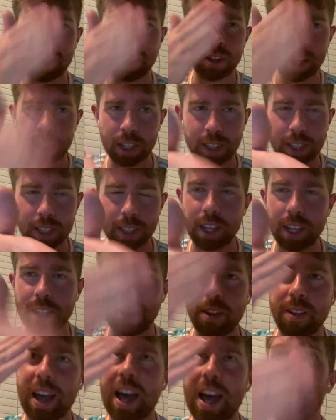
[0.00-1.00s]
or listening to this and
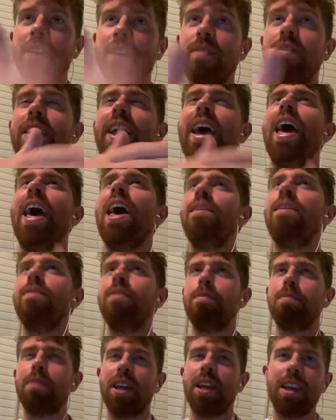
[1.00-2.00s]
you haven't ever
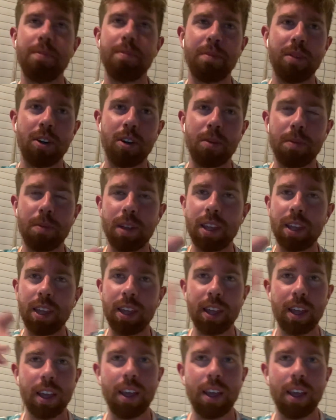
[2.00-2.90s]
played Monopoly.